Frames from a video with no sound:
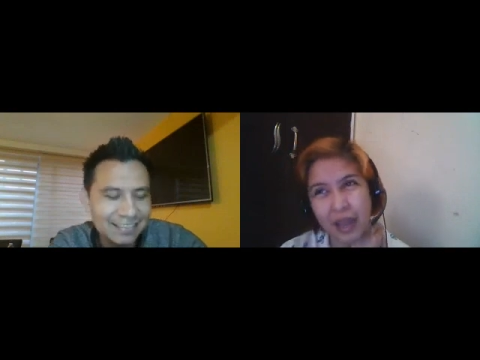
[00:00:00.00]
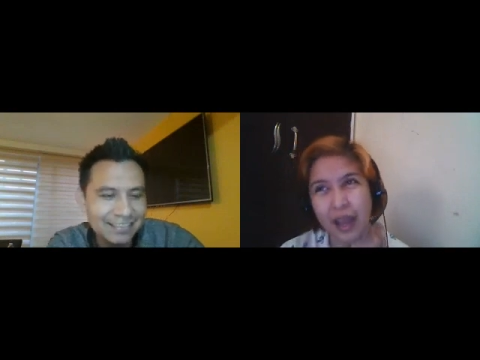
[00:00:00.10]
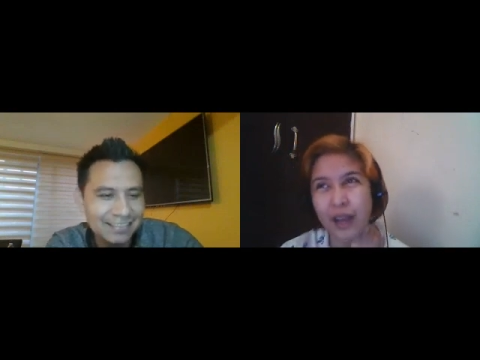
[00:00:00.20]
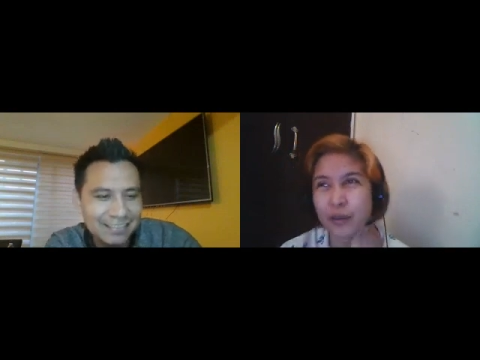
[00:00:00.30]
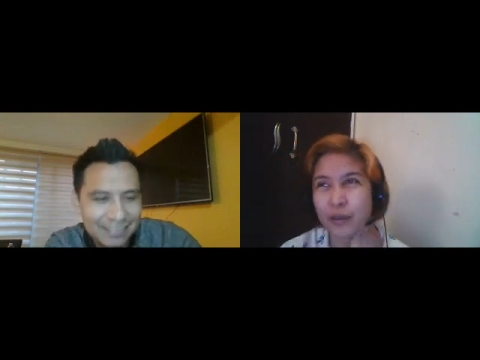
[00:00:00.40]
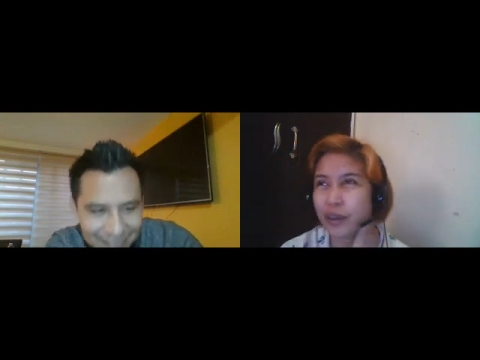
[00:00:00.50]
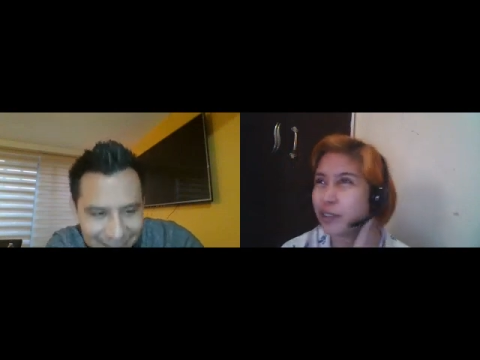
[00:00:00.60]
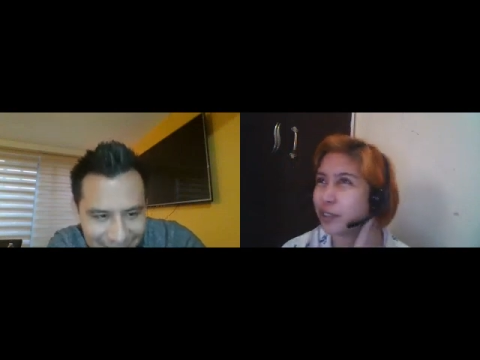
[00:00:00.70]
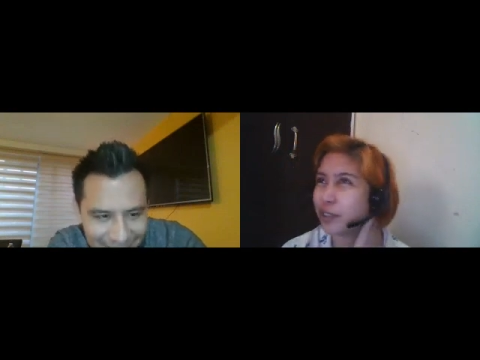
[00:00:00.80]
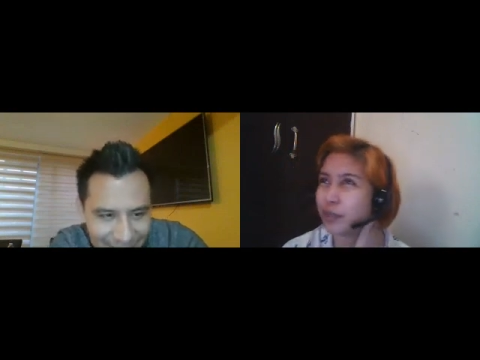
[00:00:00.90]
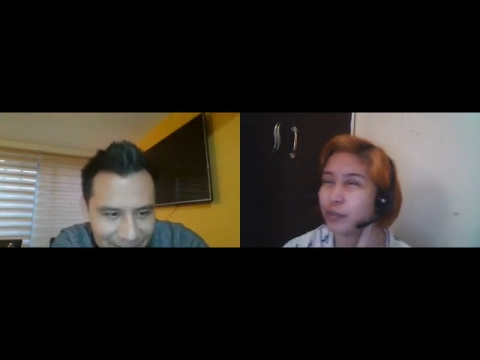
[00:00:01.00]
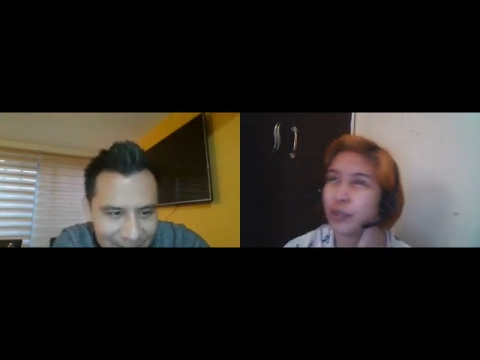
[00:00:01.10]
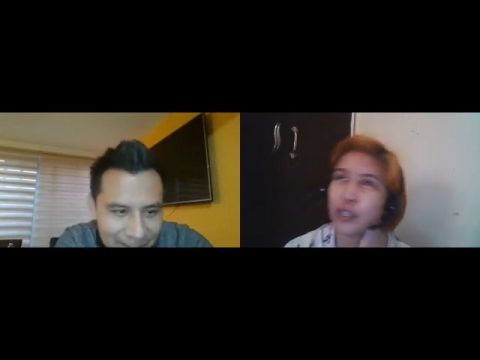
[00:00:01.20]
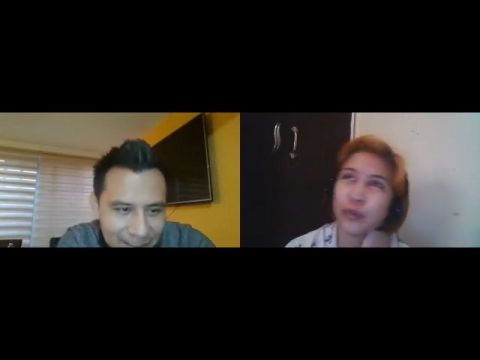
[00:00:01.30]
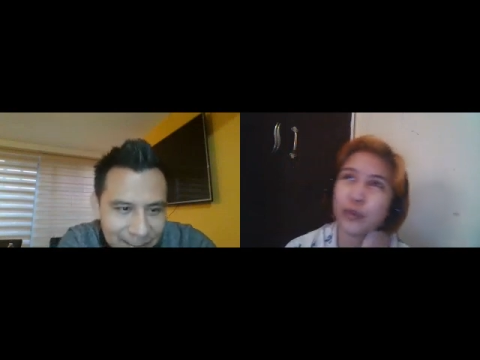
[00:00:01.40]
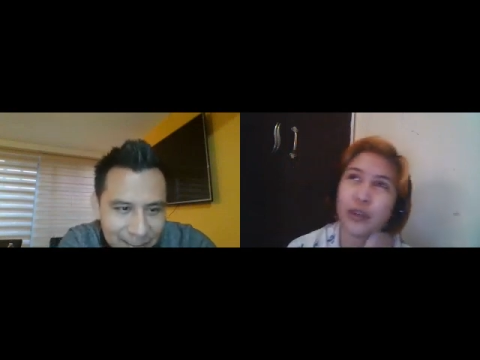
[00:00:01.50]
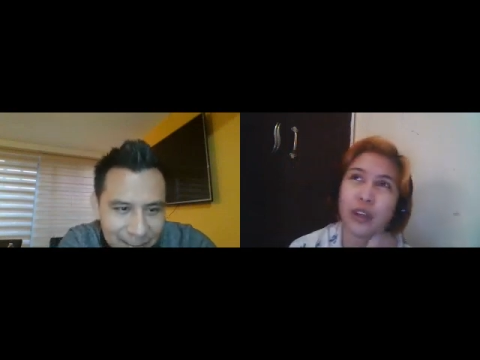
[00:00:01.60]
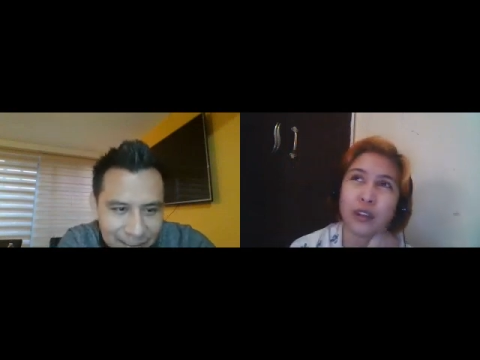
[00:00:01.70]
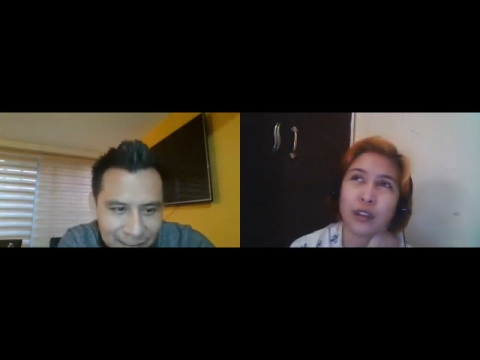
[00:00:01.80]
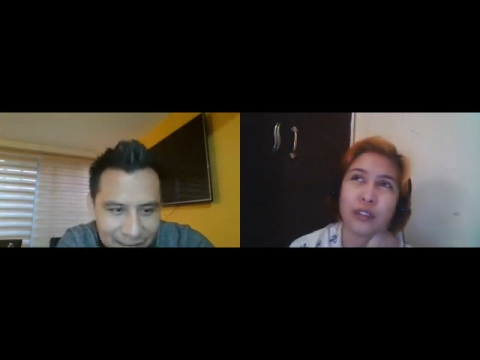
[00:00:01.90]
Speaker 1: I wonder, when you were
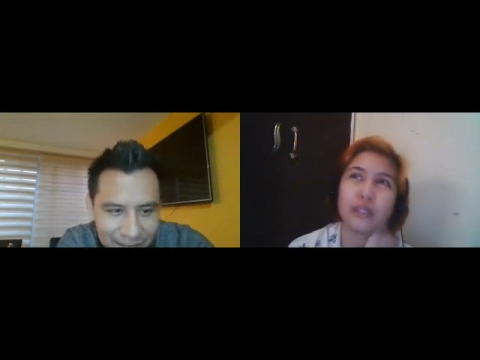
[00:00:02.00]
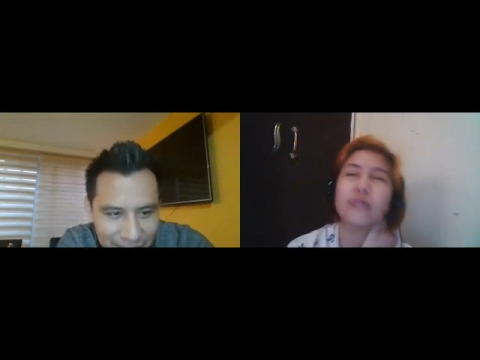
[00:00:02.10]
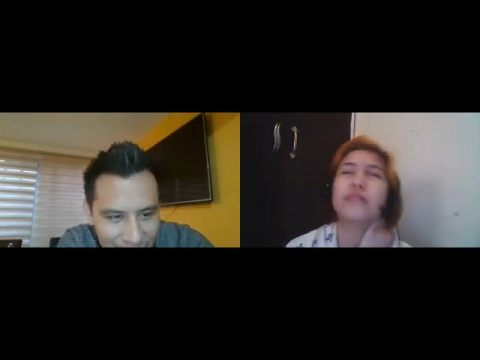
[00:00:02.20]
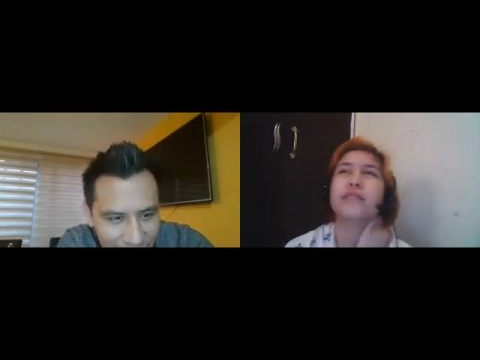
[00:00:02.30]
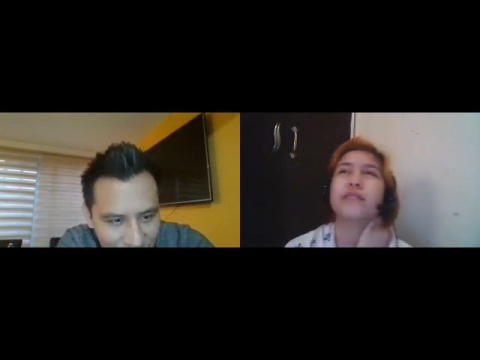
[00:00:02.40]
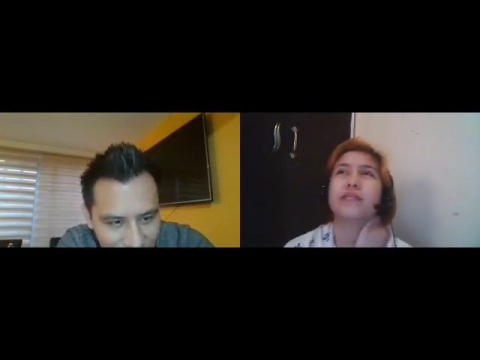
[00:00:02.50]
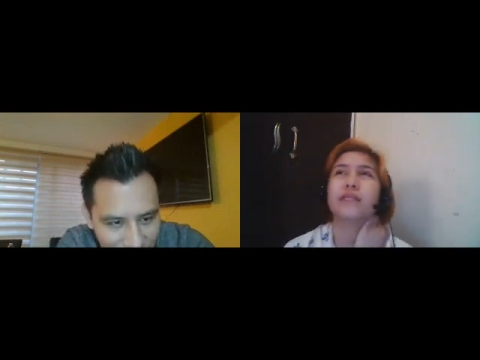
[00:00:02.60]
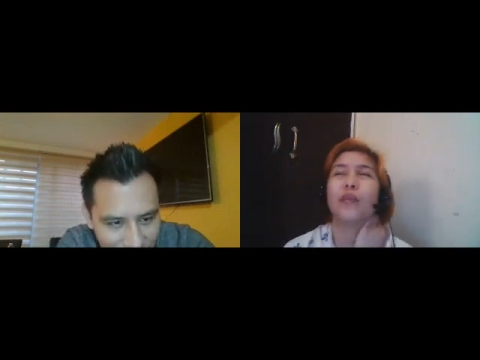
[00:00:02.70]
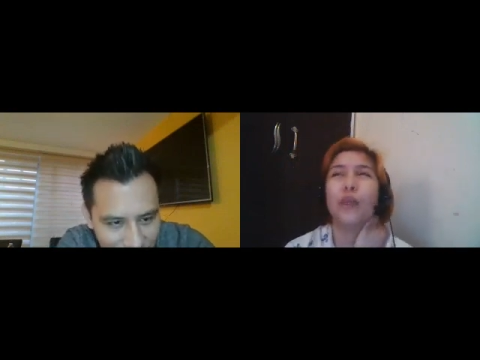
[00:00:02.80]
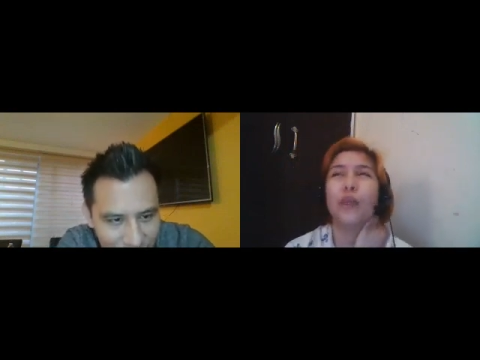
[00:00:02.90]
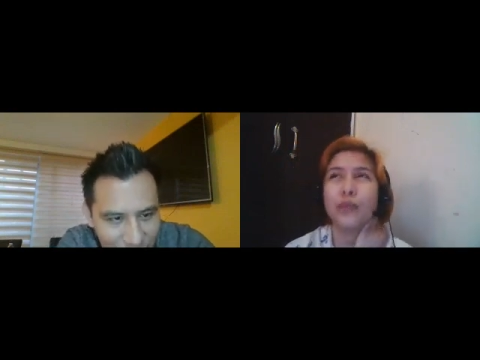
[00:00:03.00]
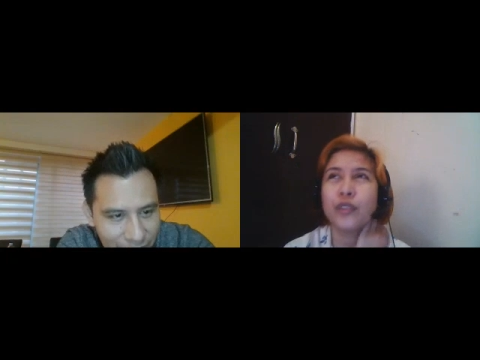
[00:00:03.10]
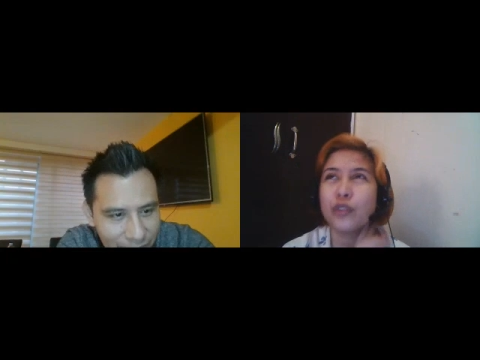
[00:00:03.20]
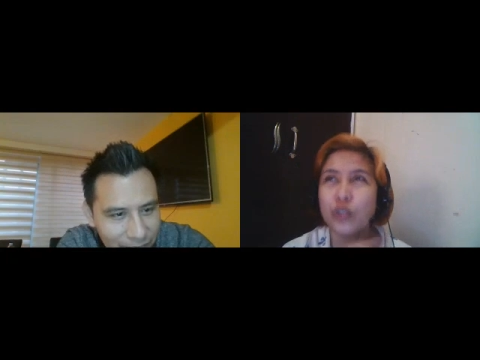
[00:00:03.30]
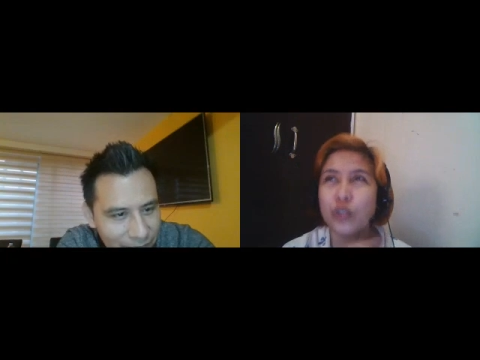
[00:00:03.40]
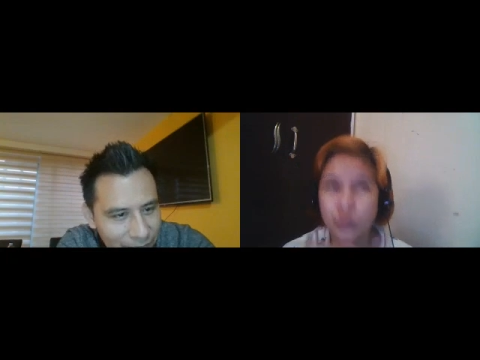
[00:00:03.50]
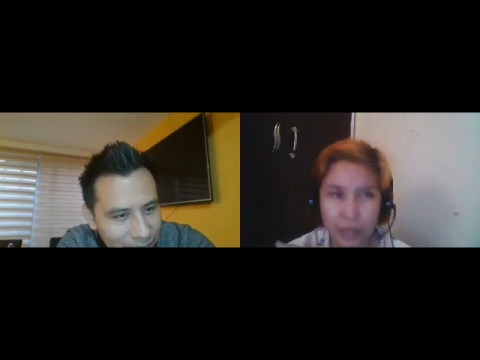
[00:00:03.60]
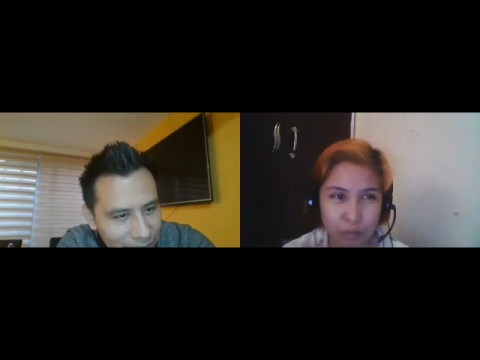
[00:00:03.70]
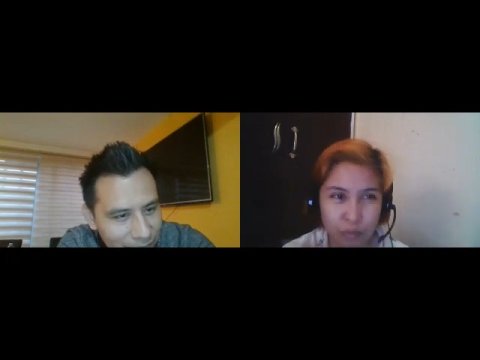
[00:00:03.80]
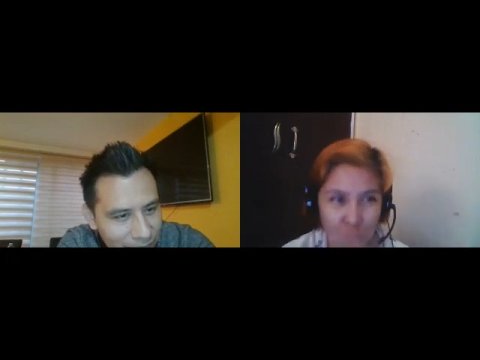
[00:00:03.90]
younger, what was your
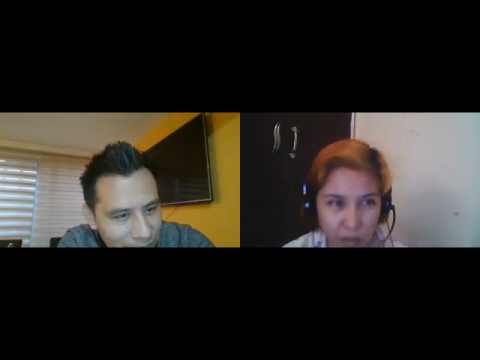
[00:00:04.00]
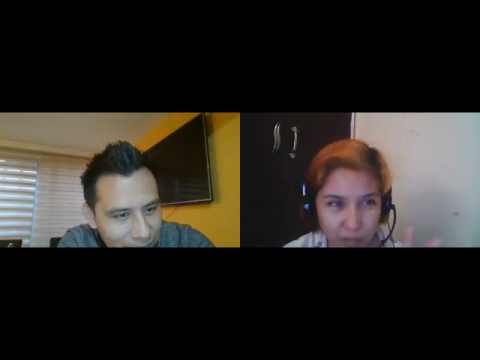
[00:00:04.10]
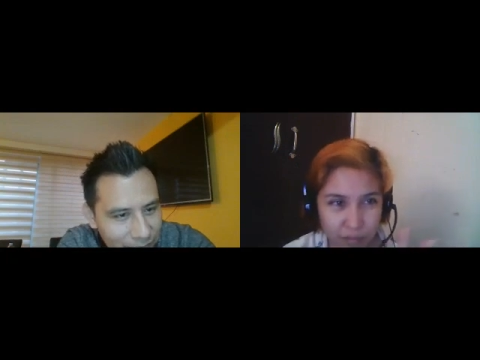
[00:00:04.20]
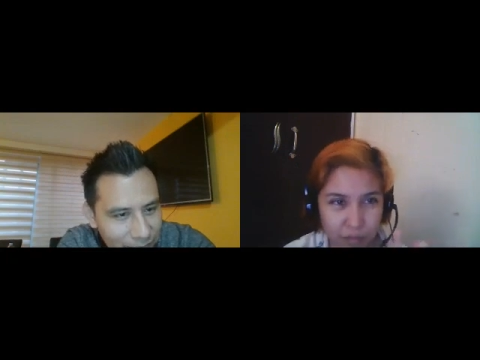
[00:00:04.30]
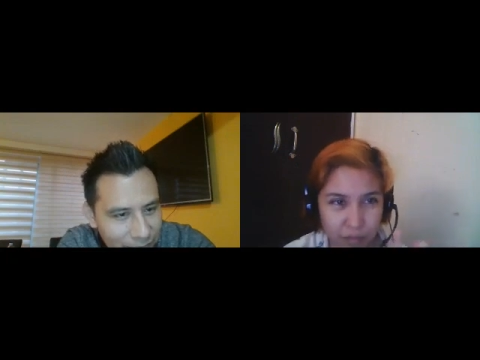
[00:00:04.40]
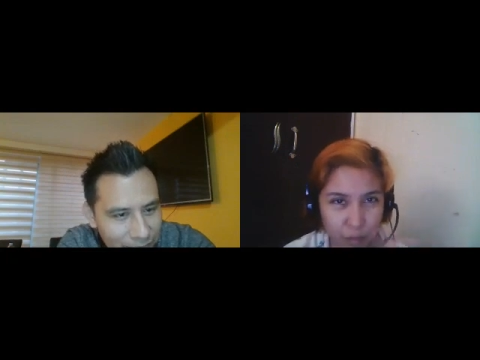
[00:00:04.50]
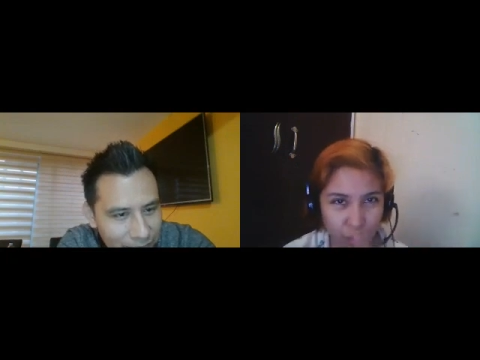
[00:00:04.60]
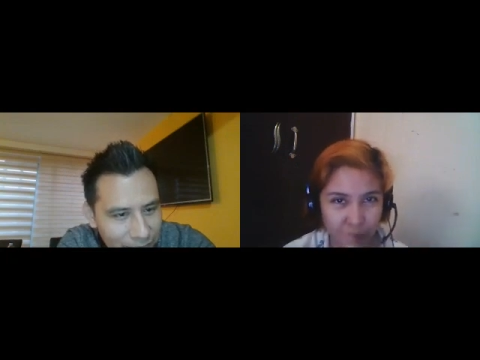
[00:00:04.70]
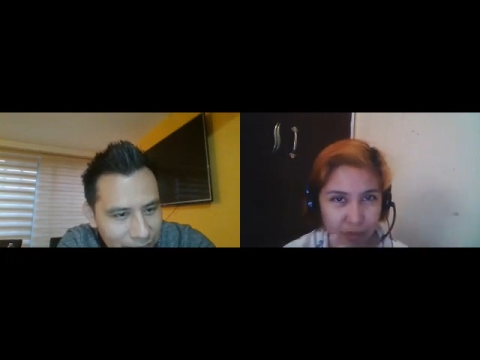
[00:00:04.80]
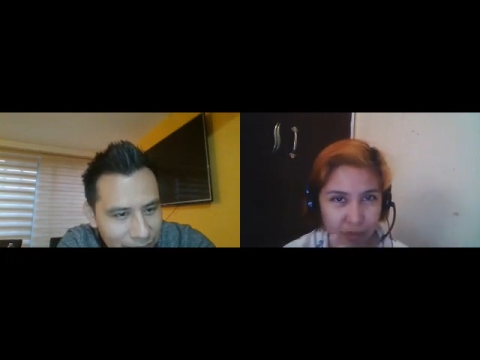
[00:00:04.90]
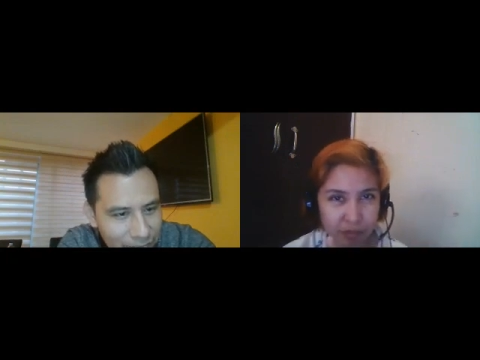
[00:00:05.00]
dream job, Juan?